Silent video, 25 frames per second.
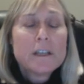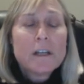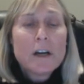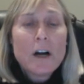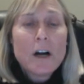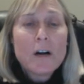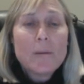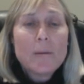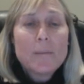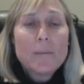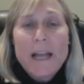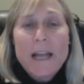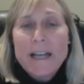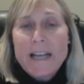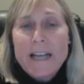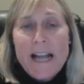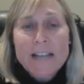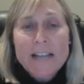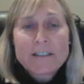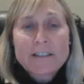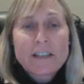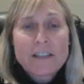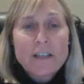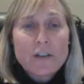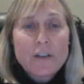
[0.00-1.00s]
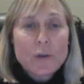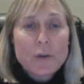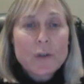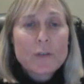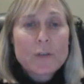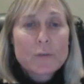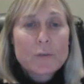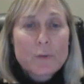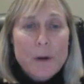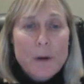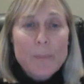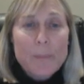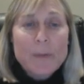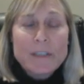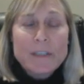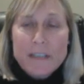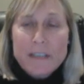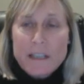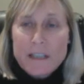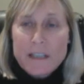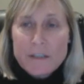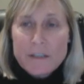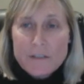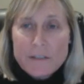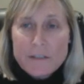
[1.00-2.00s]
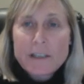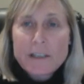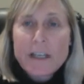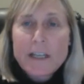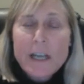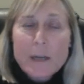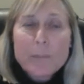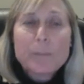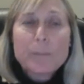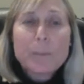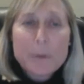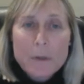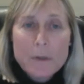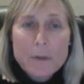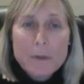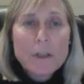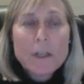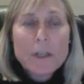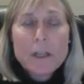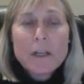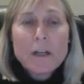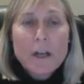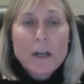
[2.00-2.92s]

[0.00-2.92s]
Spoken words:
and asking sort of a representative sample of